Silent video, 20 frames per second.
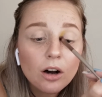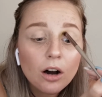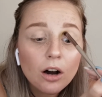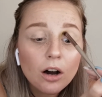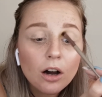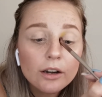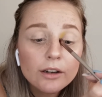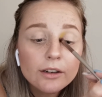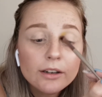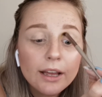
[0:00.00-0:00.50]

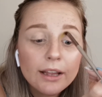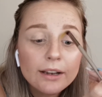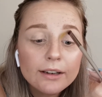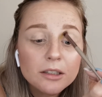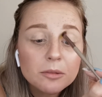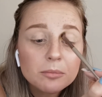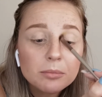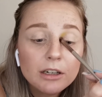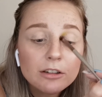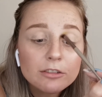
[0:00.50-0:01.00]
on and
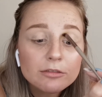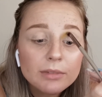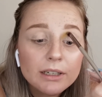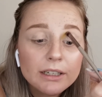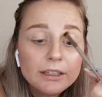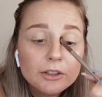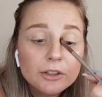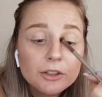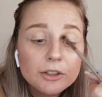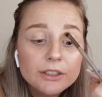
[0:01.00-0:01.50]
above
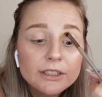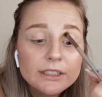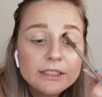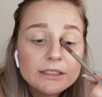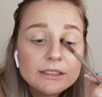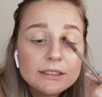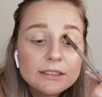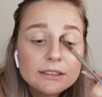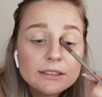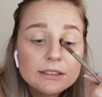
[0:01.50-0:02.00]
my
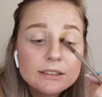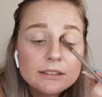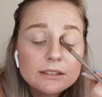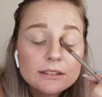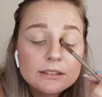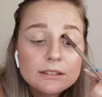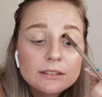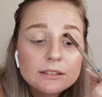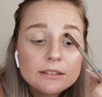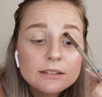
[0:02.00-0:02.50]
crease
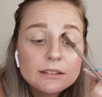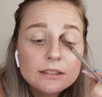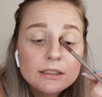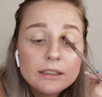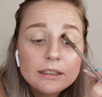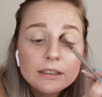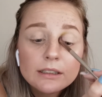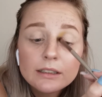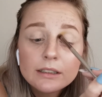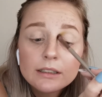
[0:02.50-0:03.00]

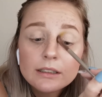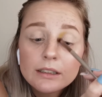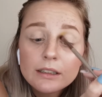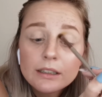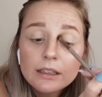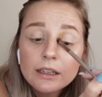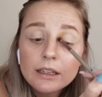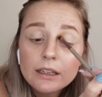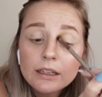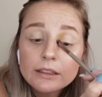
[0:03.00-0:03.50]

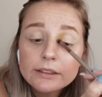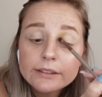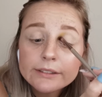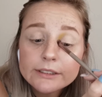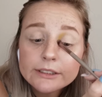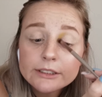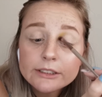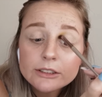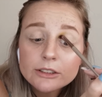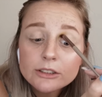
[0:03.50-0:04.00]

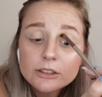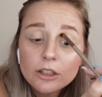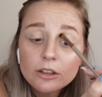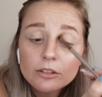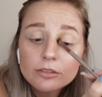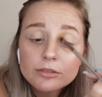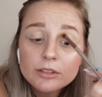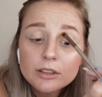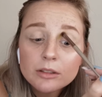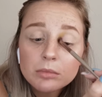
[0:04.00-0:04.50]
and
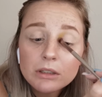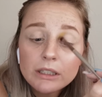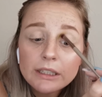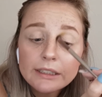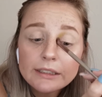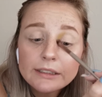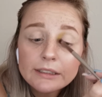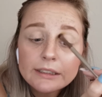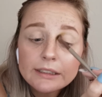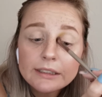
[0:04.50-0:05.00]
softly
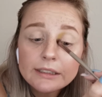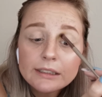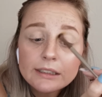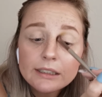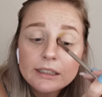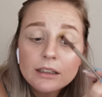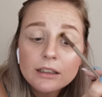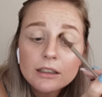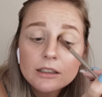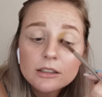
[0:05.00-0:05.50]
blending it
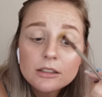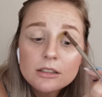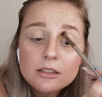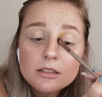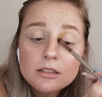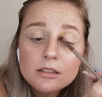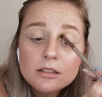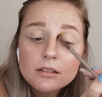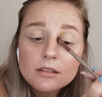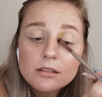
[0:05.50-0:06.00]
out.